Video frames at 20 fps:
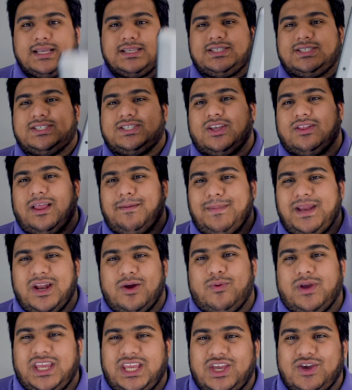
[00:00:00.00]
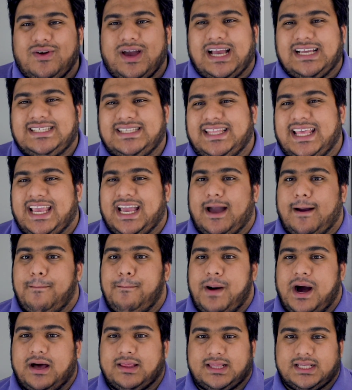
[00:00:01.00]
So let me know what you guys think
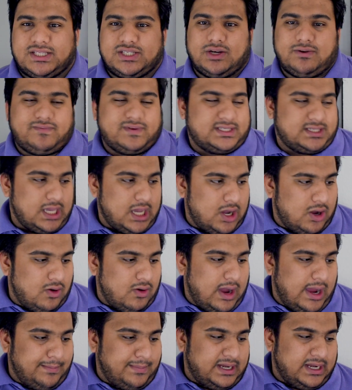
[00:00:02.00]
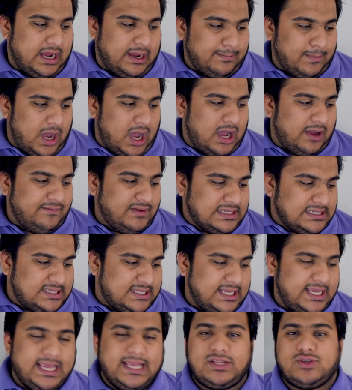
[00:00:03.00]
about the Surface Go. I mean, I'm
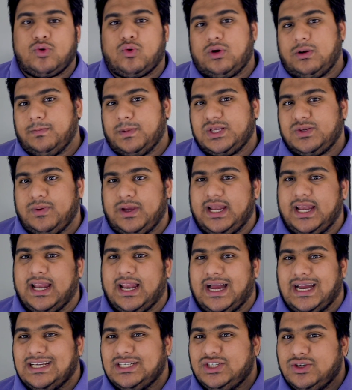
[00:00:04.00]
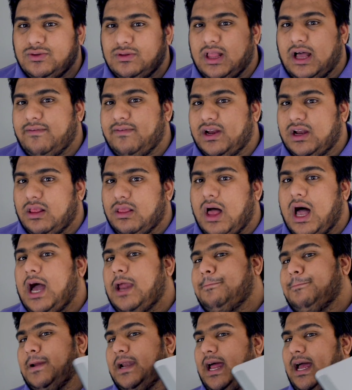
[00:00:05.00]
obviously torn between it. I do love it a
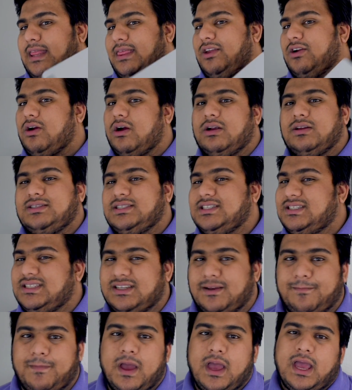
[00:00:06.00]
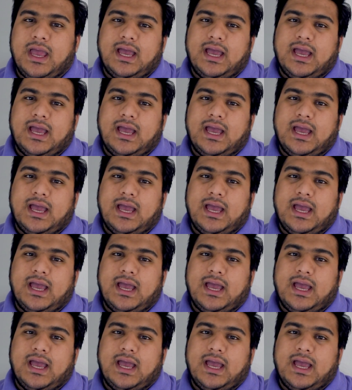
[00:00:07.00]
lot, but there are just some